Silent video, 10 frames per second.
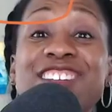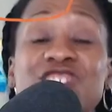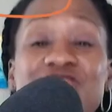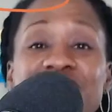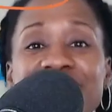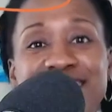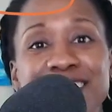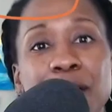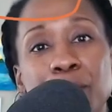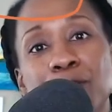just
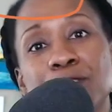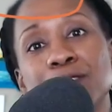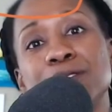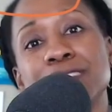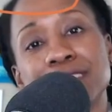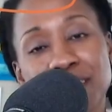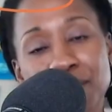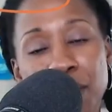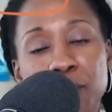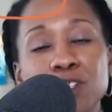not producing the team
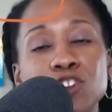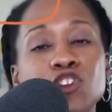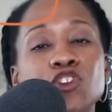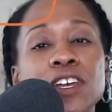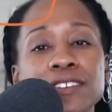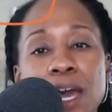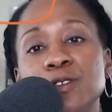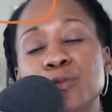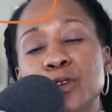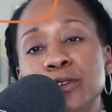members. It's just not
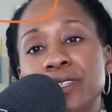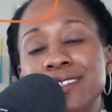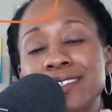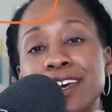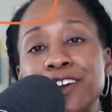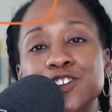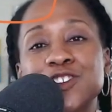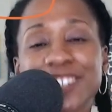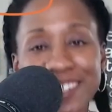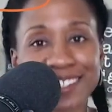producing the sales. You're
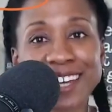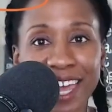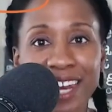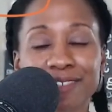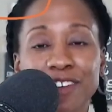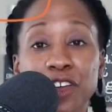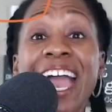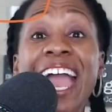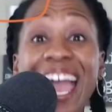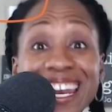just not getting the volume.
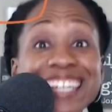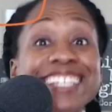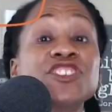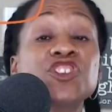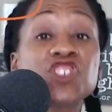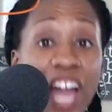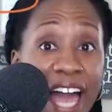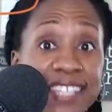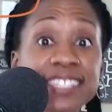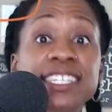And it is
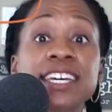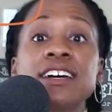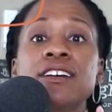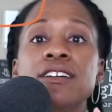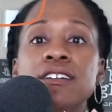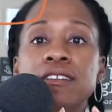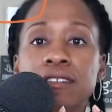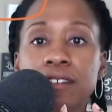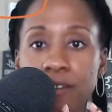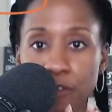just
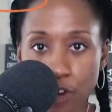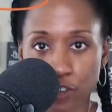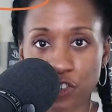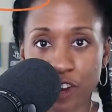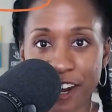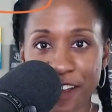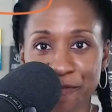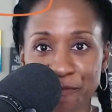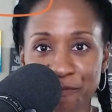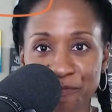frustrating.
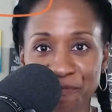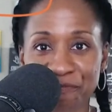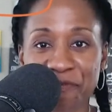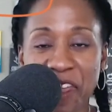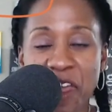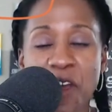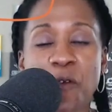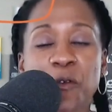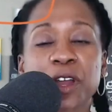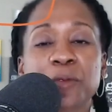
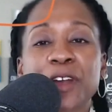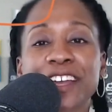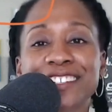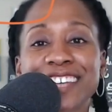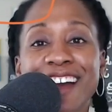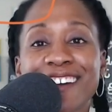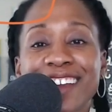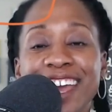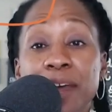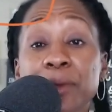We're going to break it down
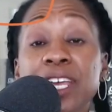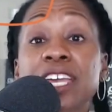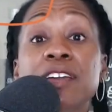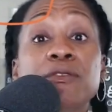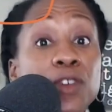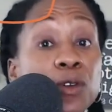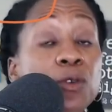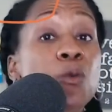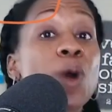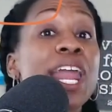and I'm going to give you
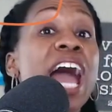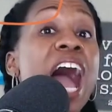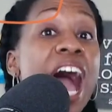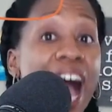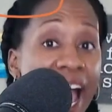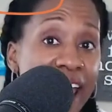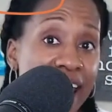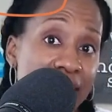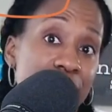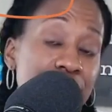what I
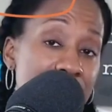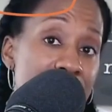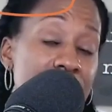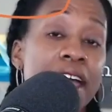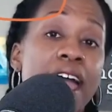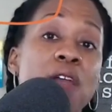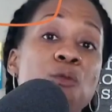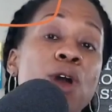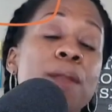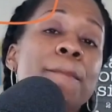have done and
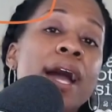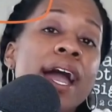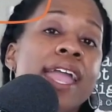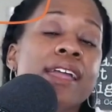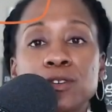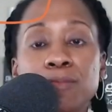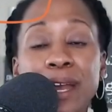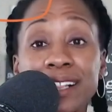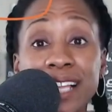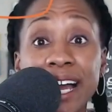what my my
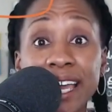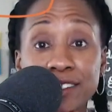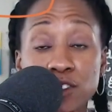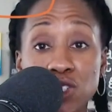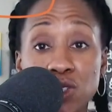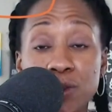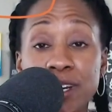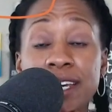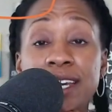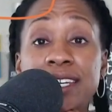clients do
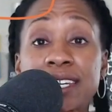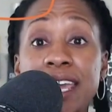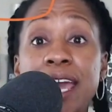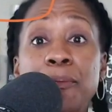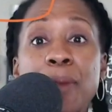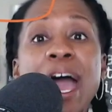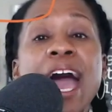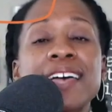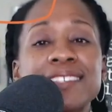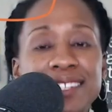to get
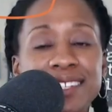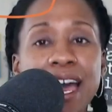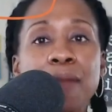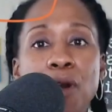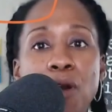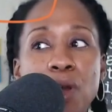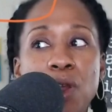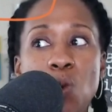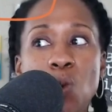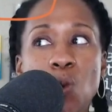past that moment
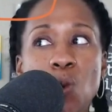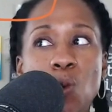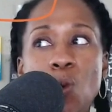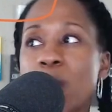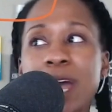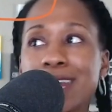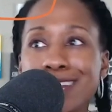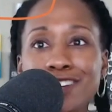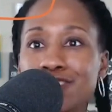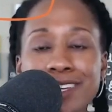when
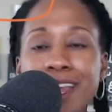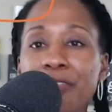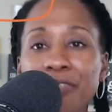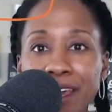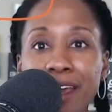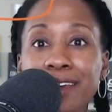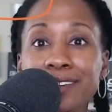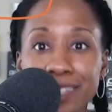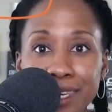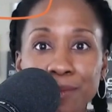it nothing
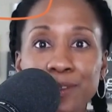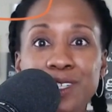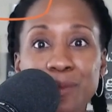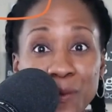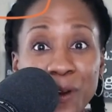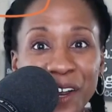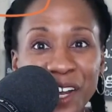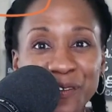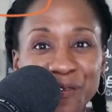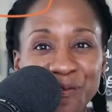seems to be
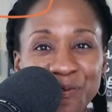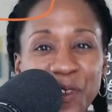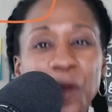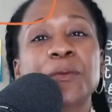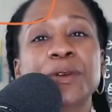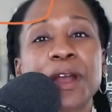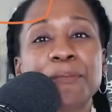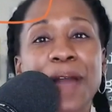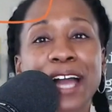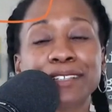working. We'll be right back.